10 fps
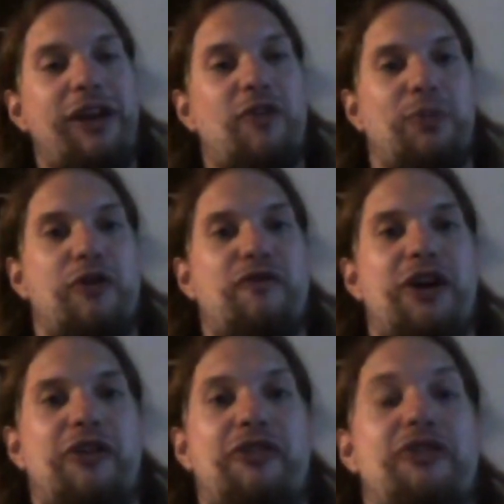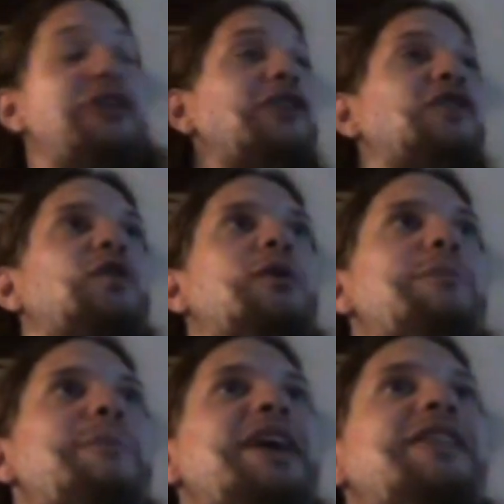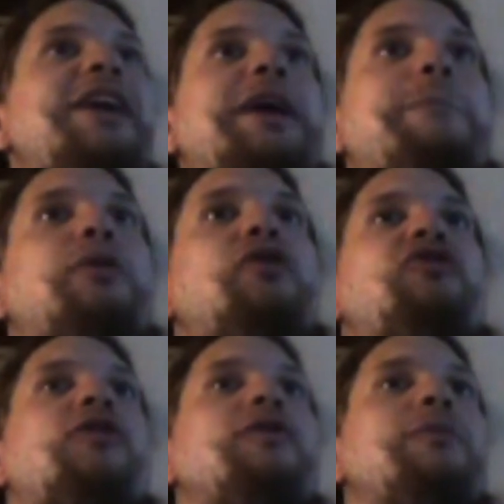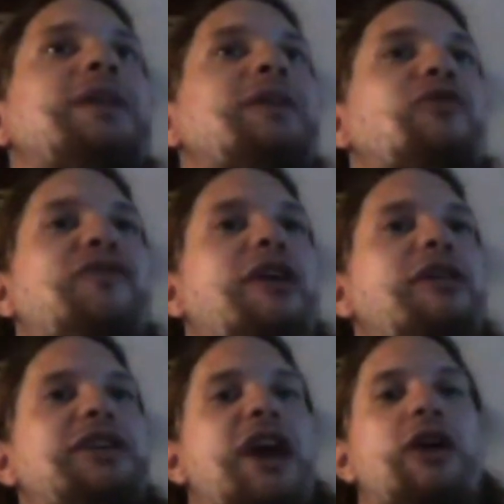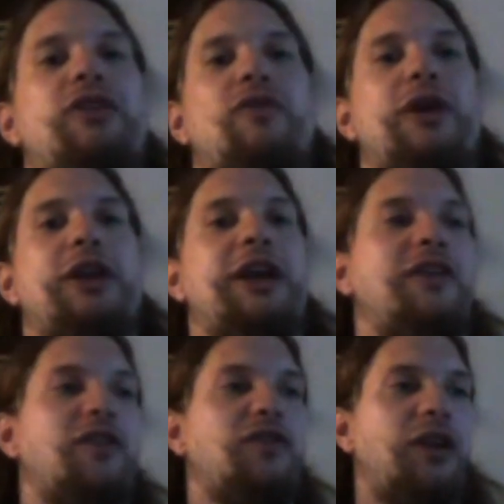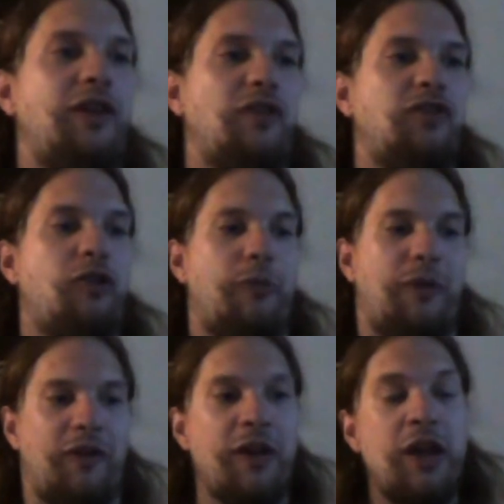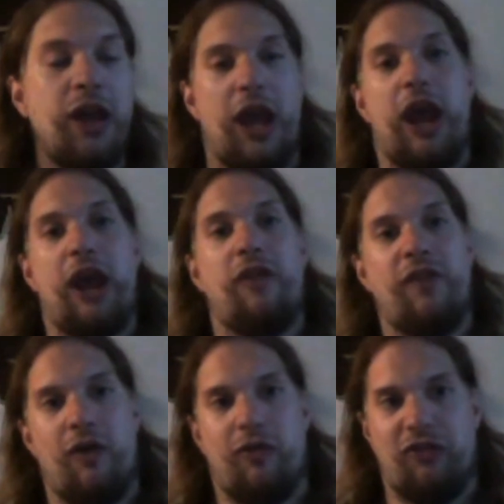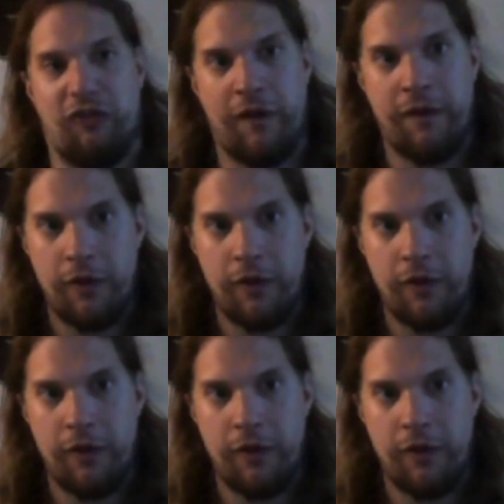Blofeld, they sort of made like a pushover, but he was very calculating and determined and intelligent.